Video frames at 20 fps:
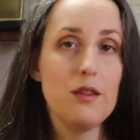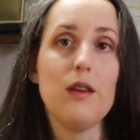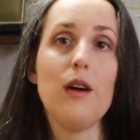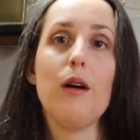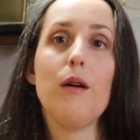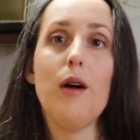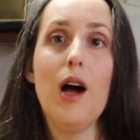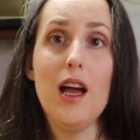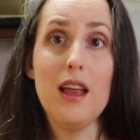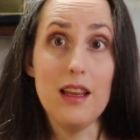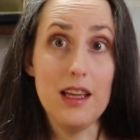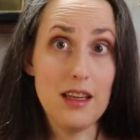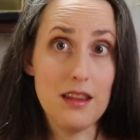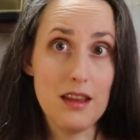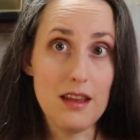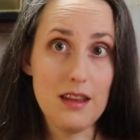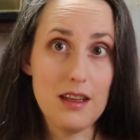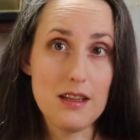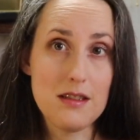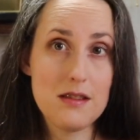So I
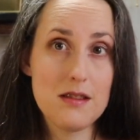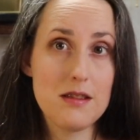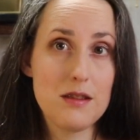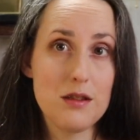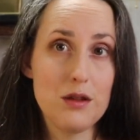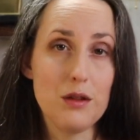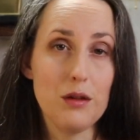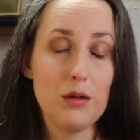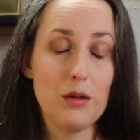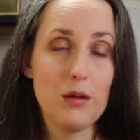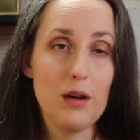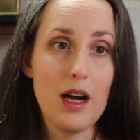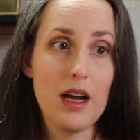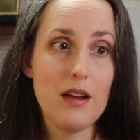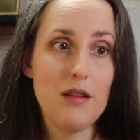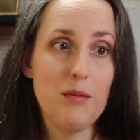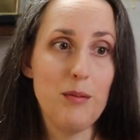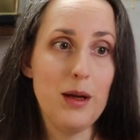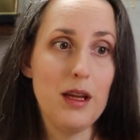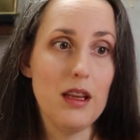lengthened this to kind
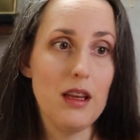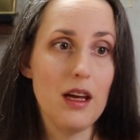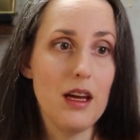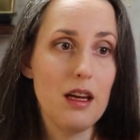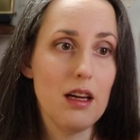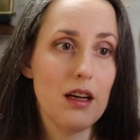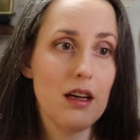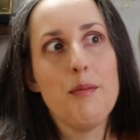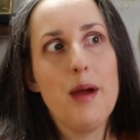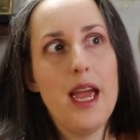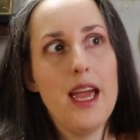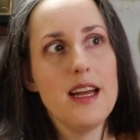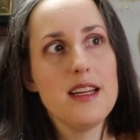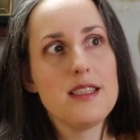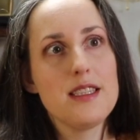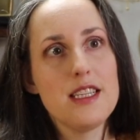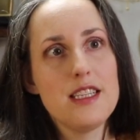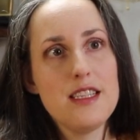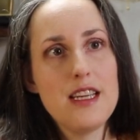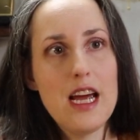of be like a
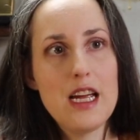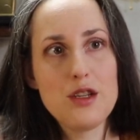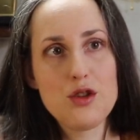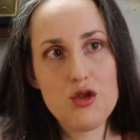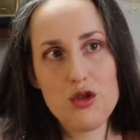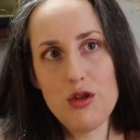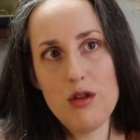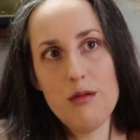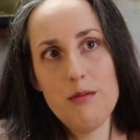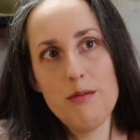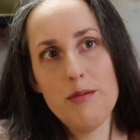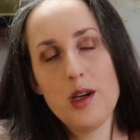pants intentional